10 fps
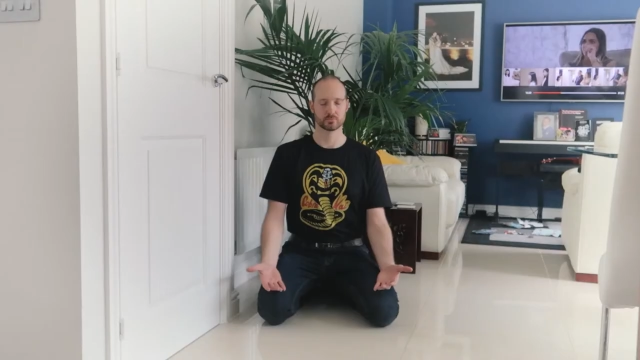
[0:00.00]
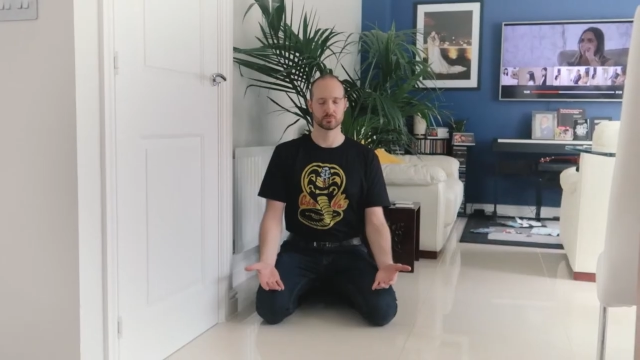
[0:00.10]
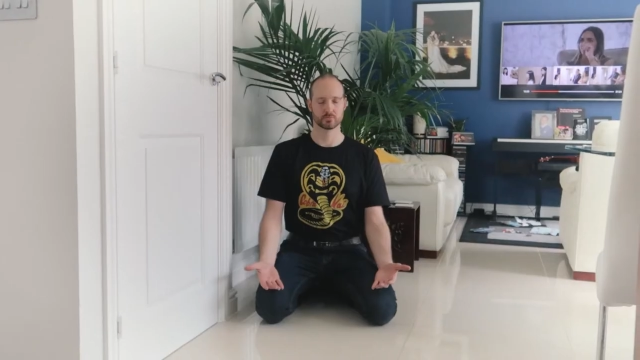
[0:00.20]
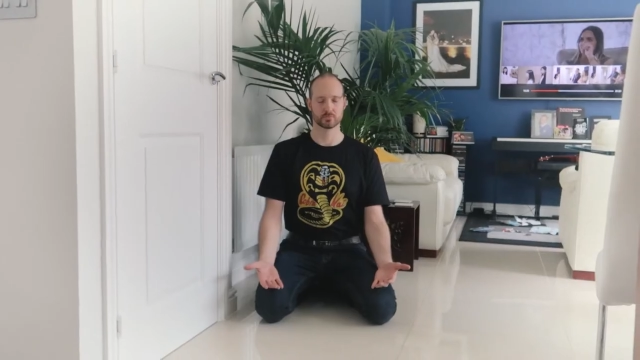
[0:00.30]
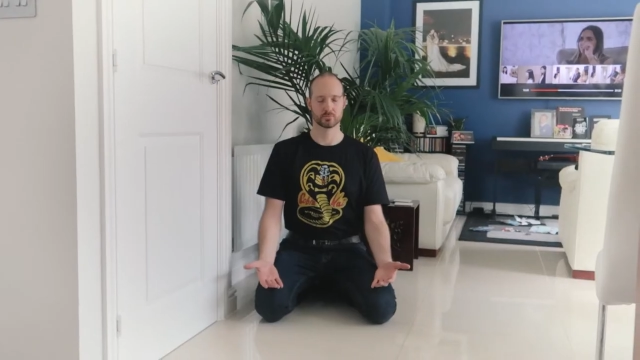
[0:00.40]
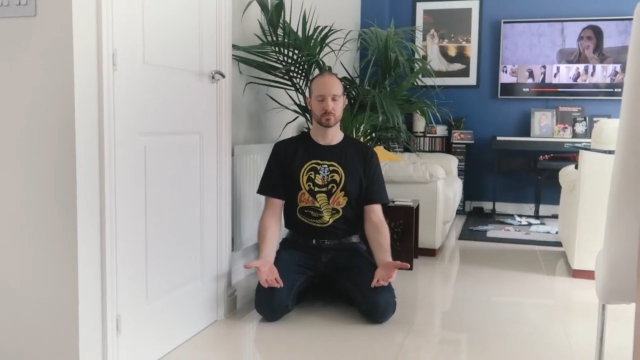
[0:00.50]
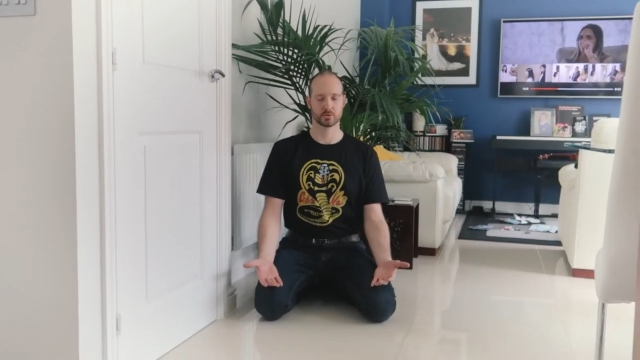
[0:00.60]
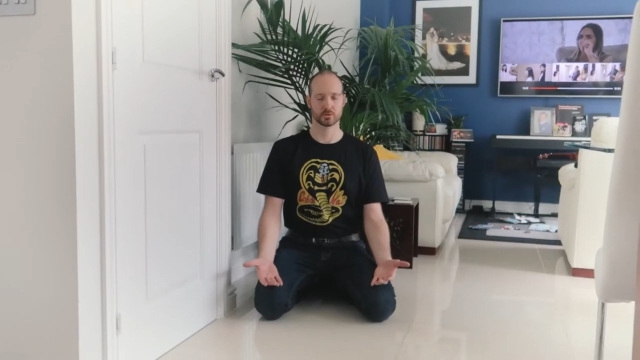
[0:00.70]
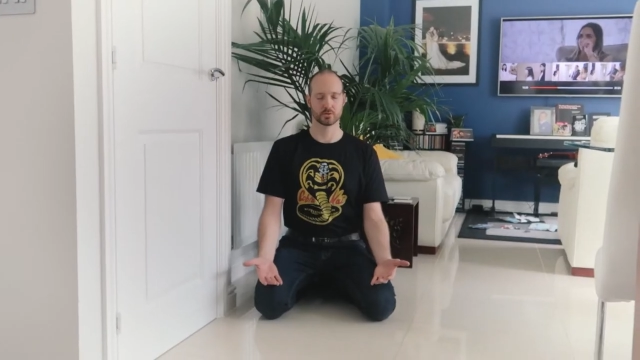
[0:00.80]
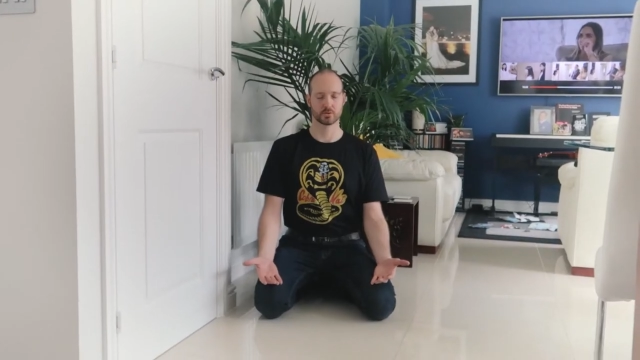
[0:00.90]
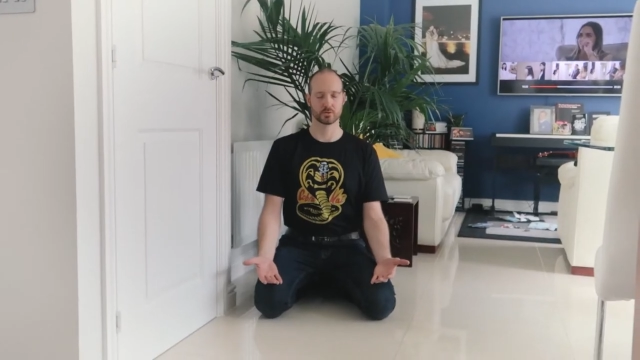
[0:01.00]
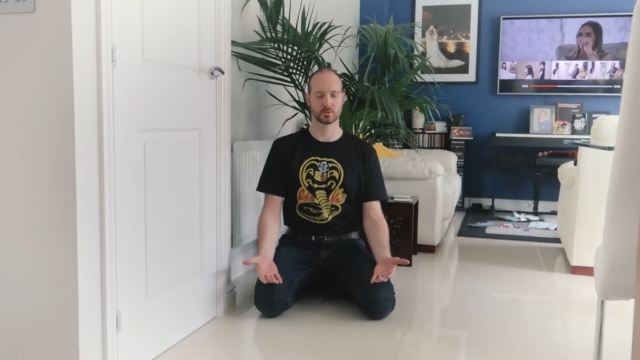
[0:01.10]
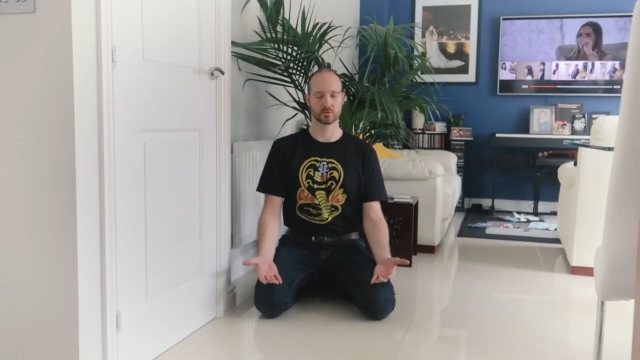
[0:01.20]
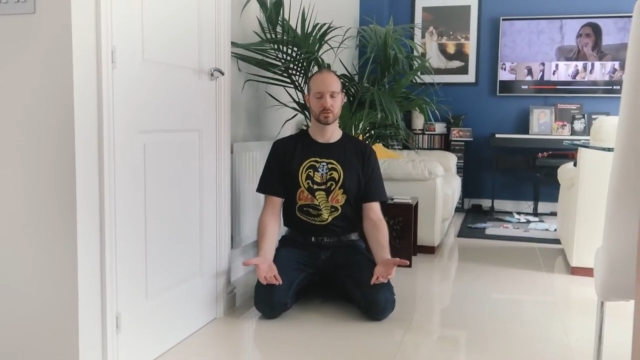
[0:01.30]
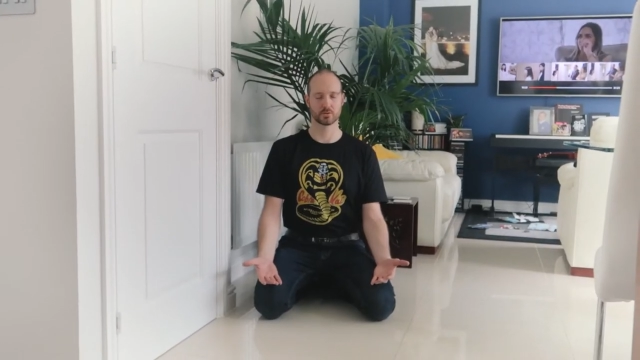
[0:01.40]

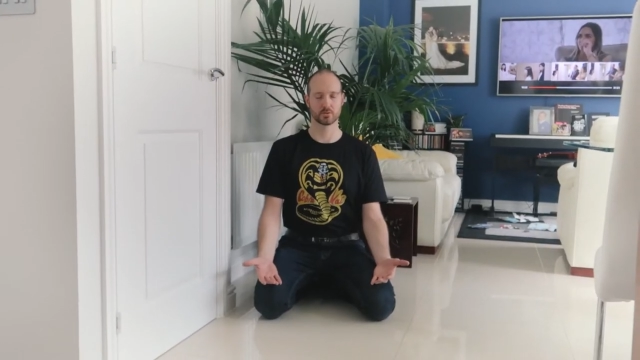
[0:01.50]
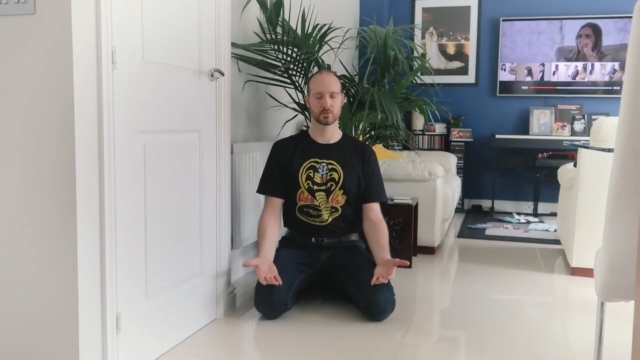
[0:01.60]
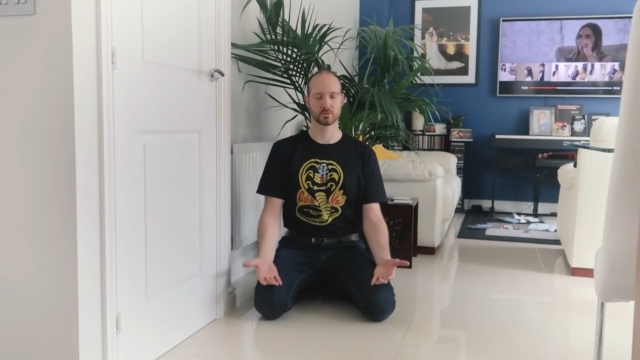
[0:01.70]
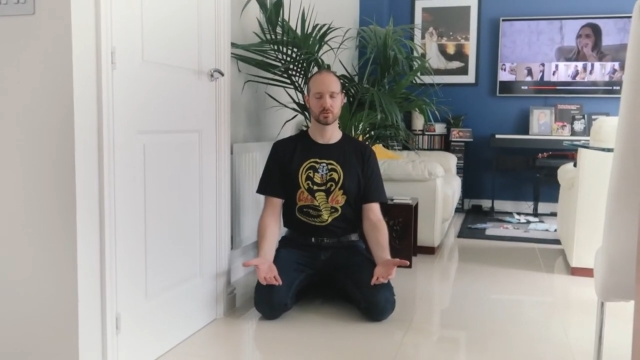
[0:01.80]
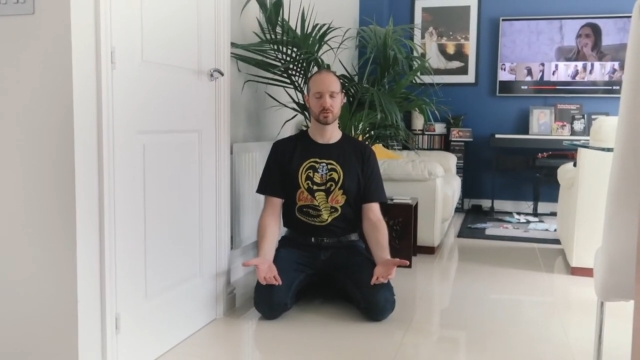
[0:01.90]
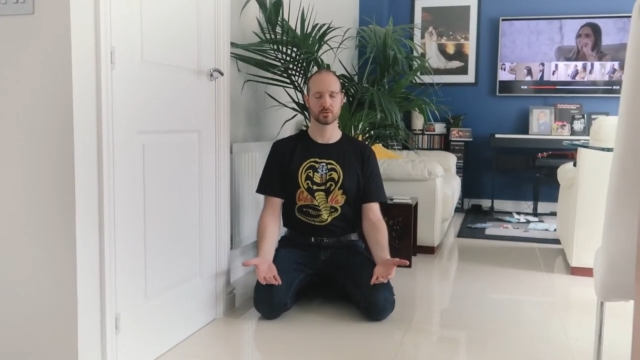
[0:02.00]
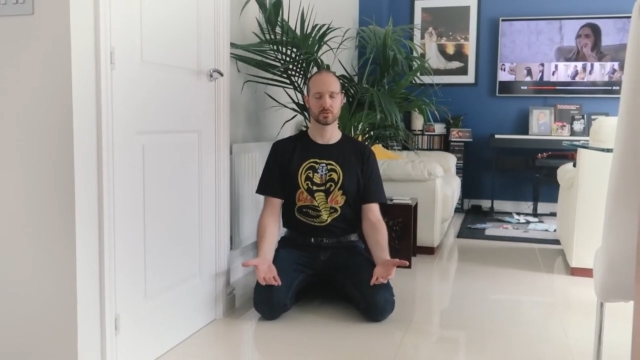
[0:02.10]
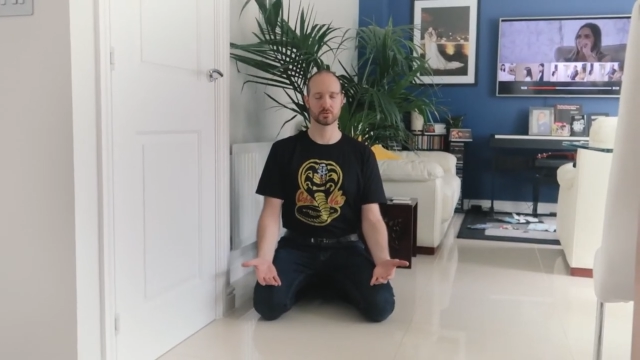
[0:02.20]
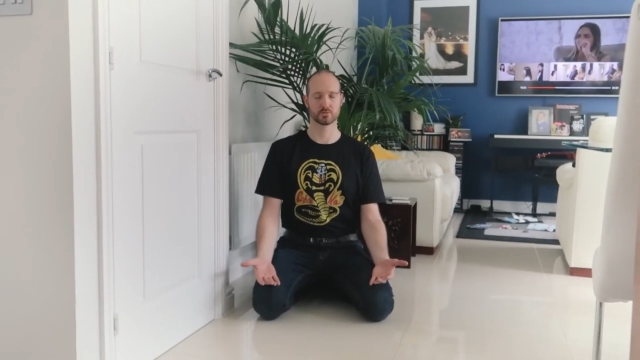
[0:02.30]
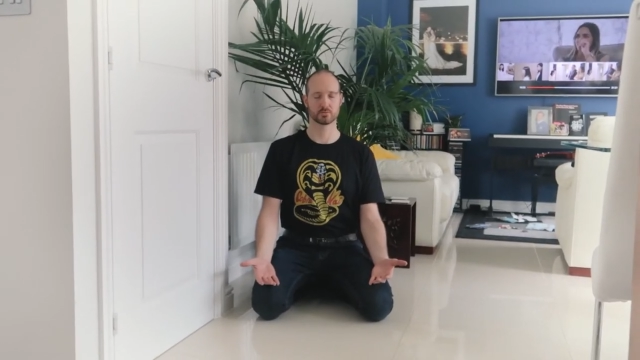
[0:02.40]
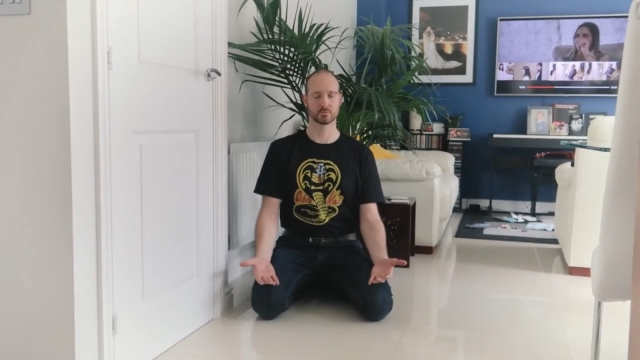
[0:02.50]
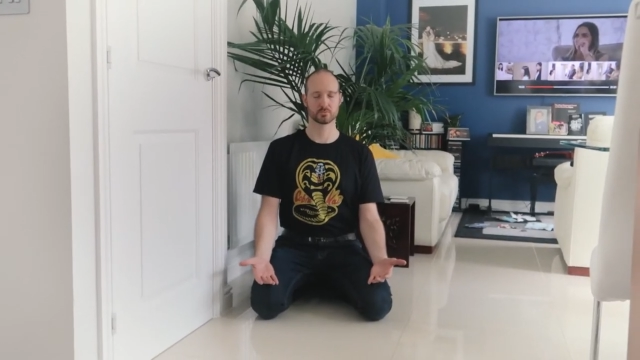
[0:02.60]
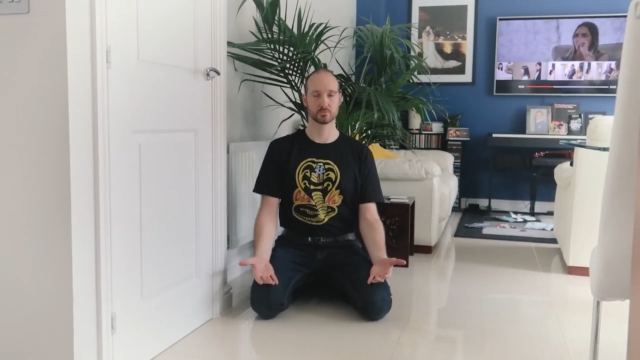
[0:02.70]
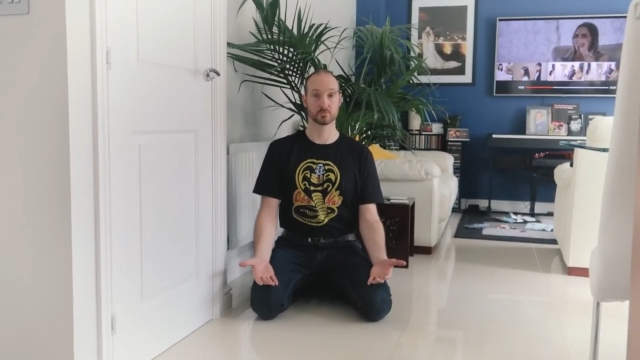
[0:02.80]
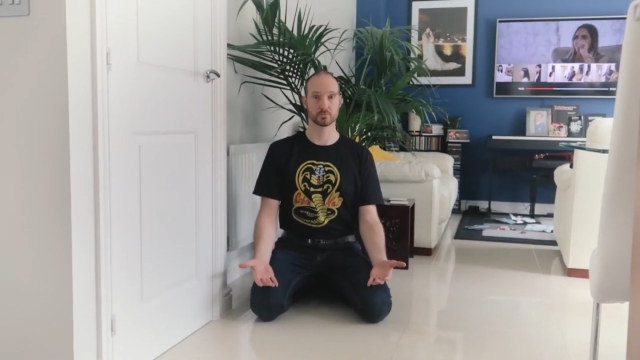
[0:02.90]

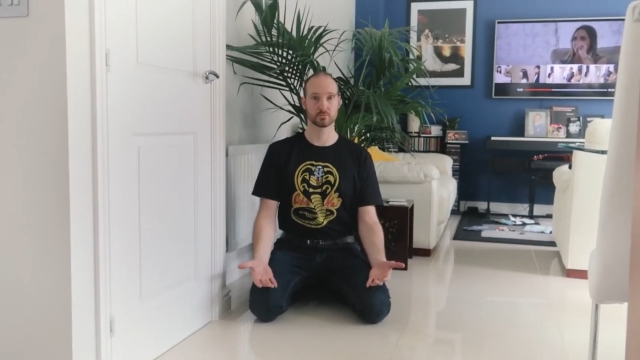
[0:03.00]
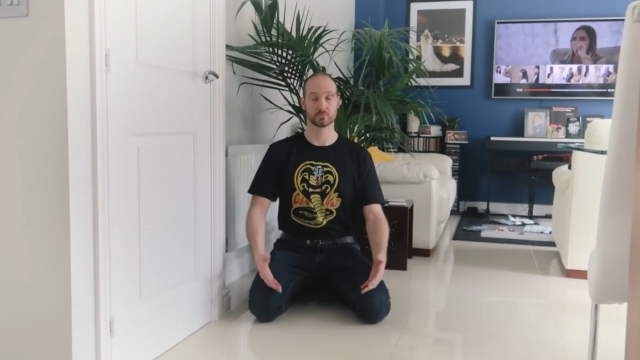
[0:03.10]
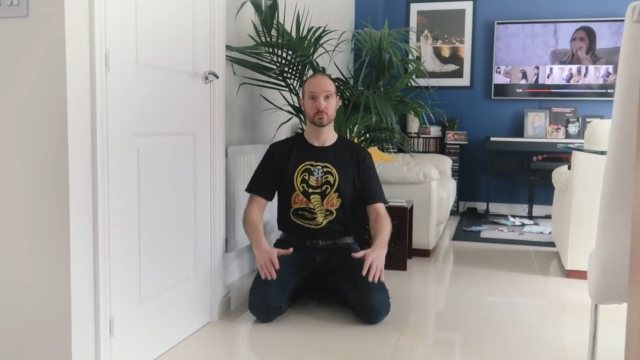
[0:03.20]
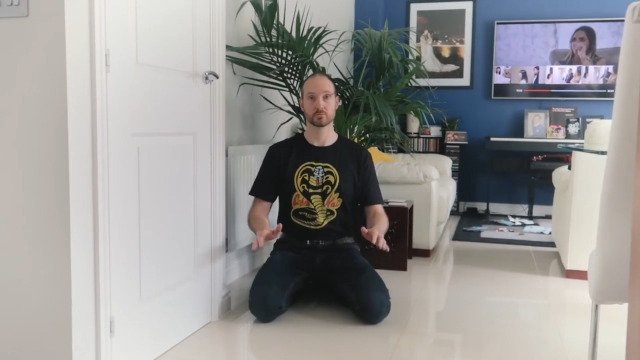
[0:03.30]
(no one is talking)